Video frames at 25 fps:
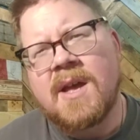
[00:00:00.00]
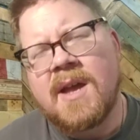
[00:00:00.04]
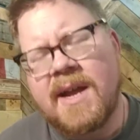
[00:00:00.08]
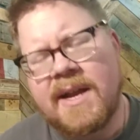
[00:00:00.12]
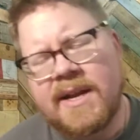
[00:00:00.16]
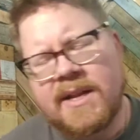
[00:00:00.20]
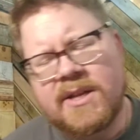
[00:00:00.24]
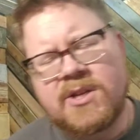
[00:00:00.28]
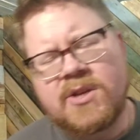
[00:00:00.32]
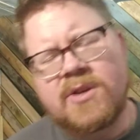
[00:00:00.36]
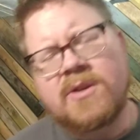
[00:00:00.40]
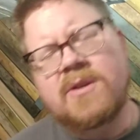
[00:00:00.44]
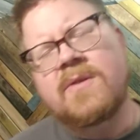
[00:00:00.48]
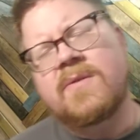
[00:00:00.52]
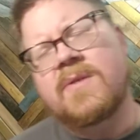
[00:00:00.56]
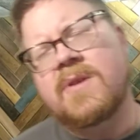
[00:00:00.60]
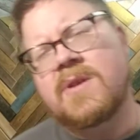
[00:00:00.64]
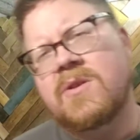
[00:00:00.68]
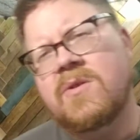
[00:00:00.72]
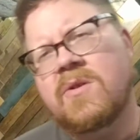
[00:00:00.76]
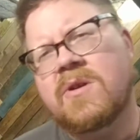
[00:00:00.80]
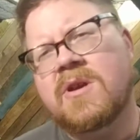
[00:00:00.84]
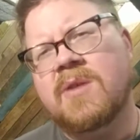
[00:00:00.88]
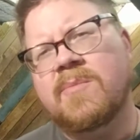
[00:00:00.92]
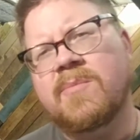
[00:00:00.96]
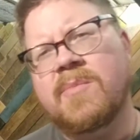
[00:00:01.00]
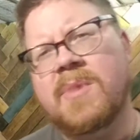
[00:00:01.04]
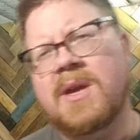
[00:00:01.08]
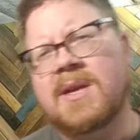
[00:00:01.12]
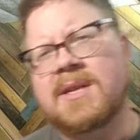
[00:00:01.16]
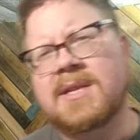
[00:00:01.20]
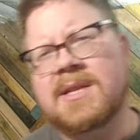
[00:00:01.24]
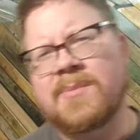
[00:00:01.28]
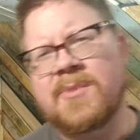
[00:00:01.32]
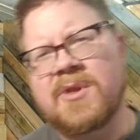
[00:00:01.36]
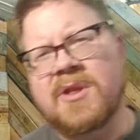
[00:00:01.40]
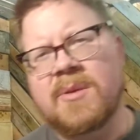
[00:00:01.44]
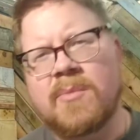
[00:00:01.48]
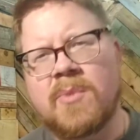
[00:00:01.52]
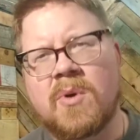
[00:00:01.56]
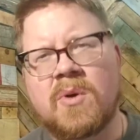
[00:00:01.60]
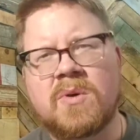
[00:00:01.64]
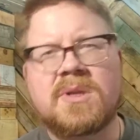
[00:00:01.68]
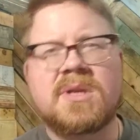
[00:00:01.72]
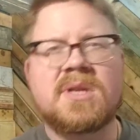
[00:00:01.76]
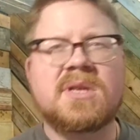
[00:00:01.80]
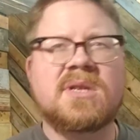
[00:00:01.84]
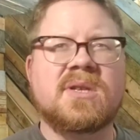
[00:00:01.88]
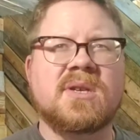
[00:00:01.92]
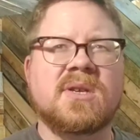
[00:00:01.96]
Hey, did you know that you can make some of the
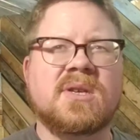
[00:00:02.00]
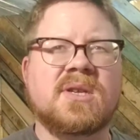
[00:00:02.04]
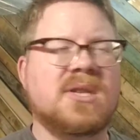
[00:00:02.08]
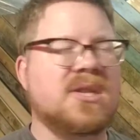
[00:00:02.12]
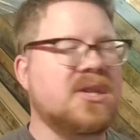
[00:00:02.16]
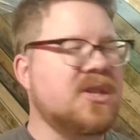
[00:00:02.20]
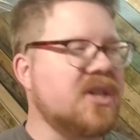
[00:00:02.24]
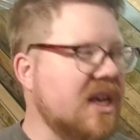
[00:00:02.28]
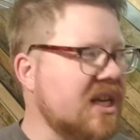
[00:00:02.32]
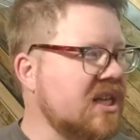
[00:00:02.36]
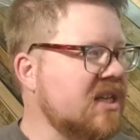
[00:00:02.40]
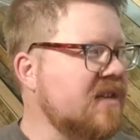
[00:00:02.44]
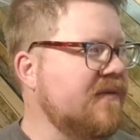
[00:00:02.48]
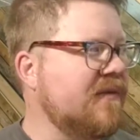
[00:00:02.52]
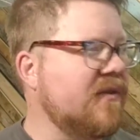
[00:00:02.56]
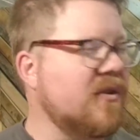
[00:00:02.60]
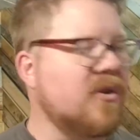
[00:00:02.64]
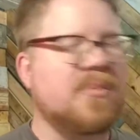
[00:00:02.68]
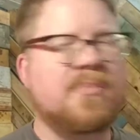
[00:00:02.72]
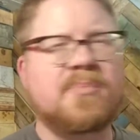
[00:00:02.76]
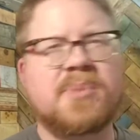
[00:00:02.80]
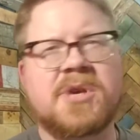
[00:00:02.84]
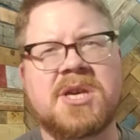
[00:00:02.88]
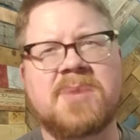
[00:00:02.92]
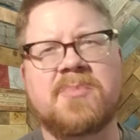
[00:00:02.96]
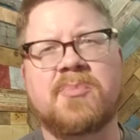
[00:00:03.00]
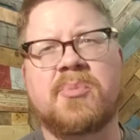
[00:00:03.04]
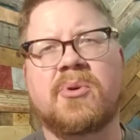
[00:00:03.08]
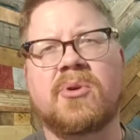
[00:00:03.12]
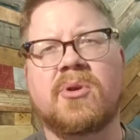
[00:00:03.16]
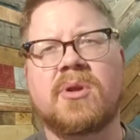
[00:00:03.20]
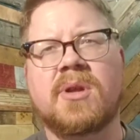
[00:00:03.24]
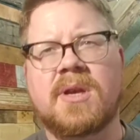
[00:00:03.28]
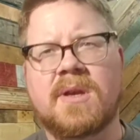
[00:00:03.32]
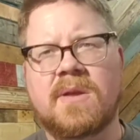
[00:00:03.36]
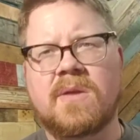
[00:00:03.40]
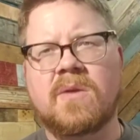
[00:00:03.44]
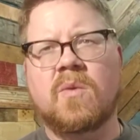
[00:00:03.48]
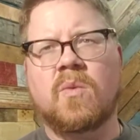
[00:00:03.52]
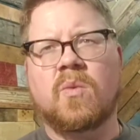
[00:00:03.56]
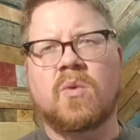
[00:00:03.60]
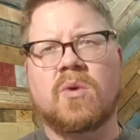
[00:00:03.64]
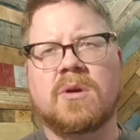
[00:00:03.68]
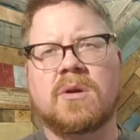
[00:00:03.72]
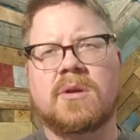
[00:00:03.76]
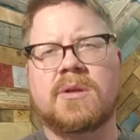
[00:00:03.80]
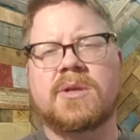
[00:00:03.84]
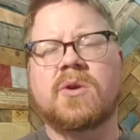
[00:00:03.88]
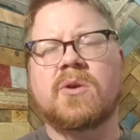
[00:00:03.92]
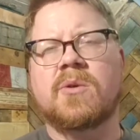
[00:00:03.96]
most successful people in the
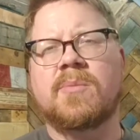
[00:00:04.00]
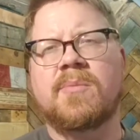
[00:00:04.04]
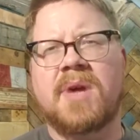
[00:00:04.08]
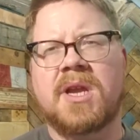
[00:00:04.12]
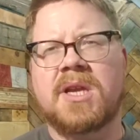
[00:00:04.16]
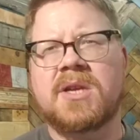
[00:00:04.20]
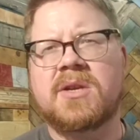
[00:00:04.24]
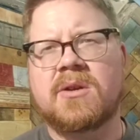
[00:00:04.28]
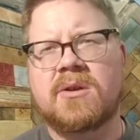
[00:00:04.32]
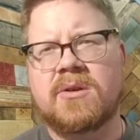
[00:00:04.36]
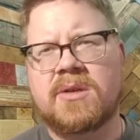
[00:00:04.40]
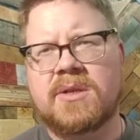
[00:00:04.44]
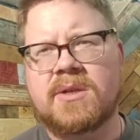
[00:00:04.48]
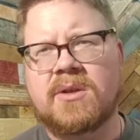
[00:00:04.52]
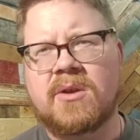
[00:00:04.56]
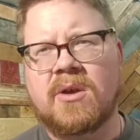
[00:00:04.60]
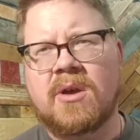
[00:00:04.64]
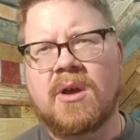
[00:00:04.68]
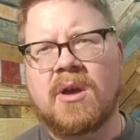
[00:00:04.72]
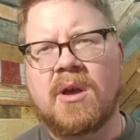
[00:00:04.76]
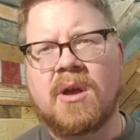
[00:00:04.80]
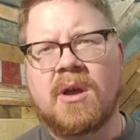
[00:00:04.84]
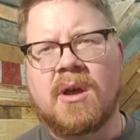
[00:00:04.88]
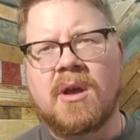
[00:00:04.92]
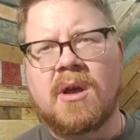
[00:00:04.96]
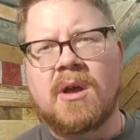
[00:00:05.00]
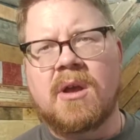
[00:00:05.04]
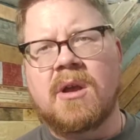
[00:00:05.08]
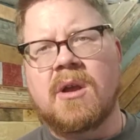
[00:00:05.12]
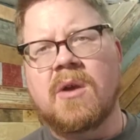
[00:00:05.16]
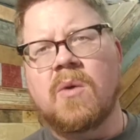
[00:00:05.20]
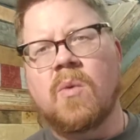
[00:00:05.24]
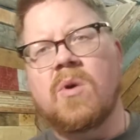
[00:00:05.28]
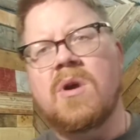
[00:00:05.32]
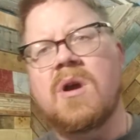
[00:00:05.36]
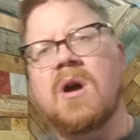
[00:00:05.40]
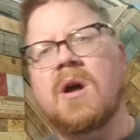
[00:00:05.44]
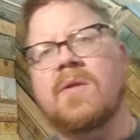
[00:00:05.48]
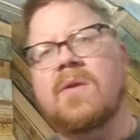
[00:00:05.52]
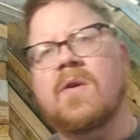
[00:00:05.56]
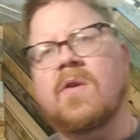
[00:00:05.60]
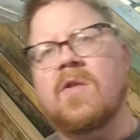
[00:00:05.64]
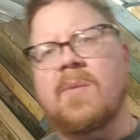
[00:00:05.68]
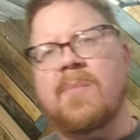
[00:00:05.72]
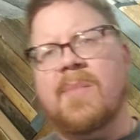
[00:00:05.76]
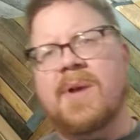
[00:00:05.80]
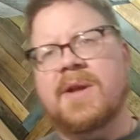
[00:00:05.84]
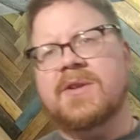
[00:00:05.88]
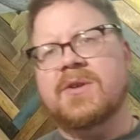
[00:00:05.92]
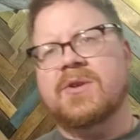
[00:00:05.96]
world your mentors? We all
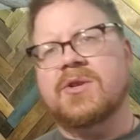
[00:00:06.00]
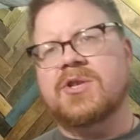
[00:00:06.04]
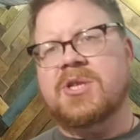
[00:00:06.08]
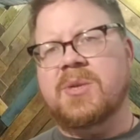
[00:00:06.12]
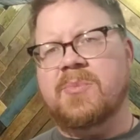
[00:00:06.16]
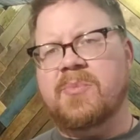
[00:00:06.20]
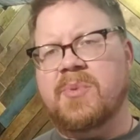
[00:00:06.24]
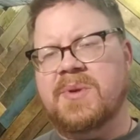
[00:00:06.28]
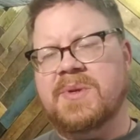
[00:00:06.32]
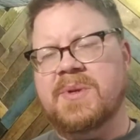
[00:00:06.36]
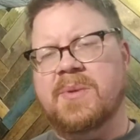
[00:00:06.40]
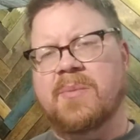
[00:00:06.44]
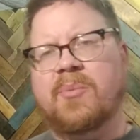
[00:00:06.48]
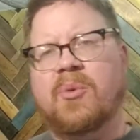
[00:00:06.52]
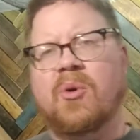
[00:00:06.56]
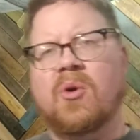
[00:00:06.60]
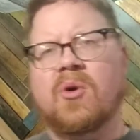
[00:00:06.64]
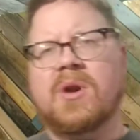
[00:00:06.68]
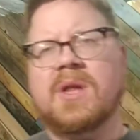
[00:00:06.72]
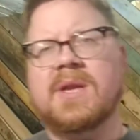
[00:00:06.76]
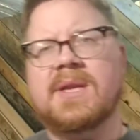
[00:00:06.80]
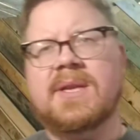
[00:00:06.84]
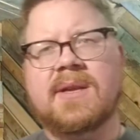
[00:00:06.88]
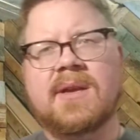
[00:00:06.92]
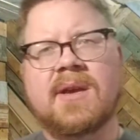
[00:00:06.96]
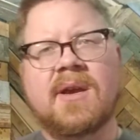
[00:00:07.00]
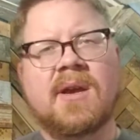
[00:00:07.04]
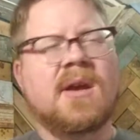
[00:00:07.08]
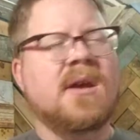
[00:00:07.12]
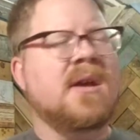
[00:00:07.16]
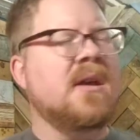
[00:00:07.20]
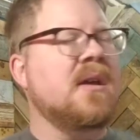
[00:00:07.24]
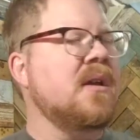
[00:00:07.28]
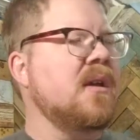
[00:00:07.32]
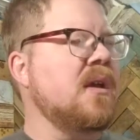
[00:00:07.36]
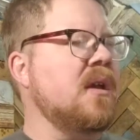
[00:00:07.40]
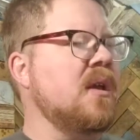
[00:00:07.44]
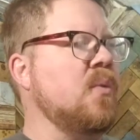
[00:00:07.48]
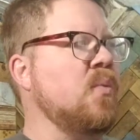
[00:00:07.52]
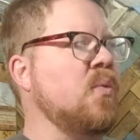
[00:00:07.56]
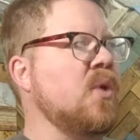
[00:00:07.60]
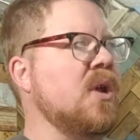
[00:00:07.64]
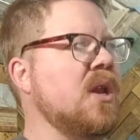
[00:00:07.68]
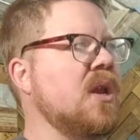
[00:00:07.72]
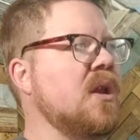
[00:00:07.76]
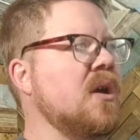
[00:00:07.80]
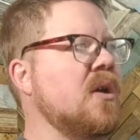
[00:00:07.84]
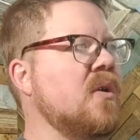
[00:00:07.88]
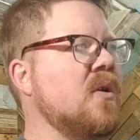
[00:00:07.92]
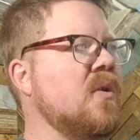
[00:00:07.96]
know that mentorship is important, and
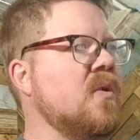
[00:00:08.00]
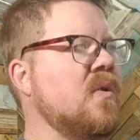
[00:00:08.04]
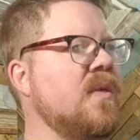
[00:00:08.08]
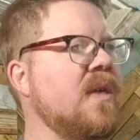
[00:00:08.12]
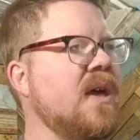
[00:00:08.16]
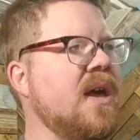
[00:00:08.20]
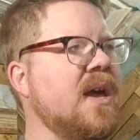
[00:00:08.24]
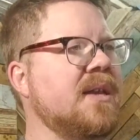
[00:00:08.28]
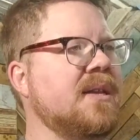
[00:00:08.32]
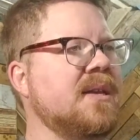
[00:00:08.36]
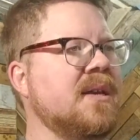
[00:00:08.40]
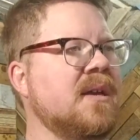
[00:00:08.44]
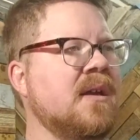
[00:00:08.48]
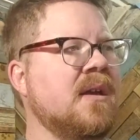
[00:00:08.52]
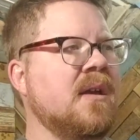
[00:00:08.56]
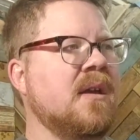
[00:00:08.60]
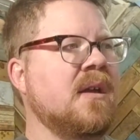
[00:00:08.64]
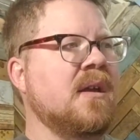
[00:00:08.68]
we know that